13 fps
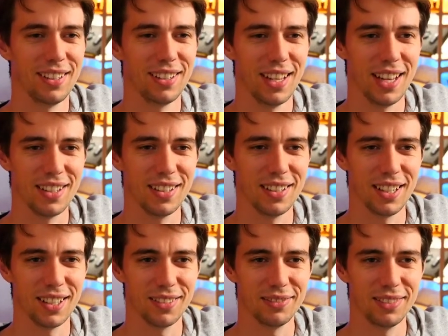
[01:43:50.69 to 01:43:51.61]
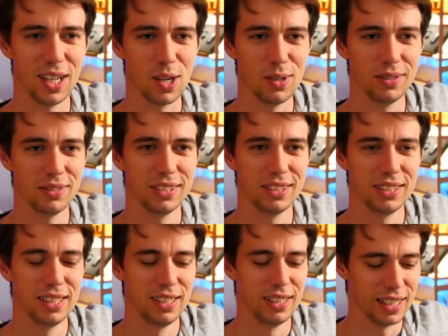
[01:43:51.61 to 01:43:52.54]
And then now,
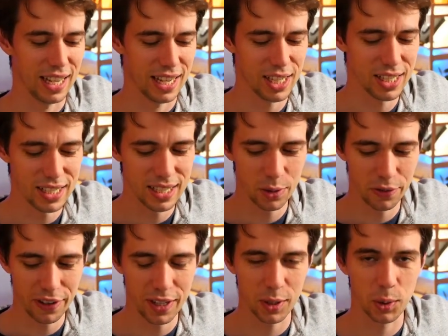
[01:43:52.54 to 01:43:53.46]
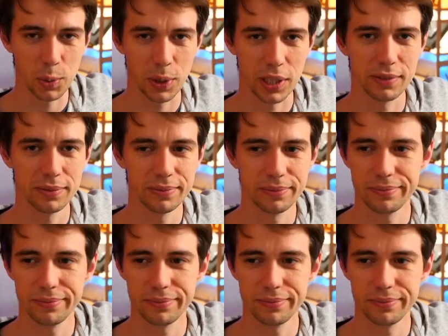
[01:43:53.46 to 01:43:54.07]
yeah, I just need to find a good one.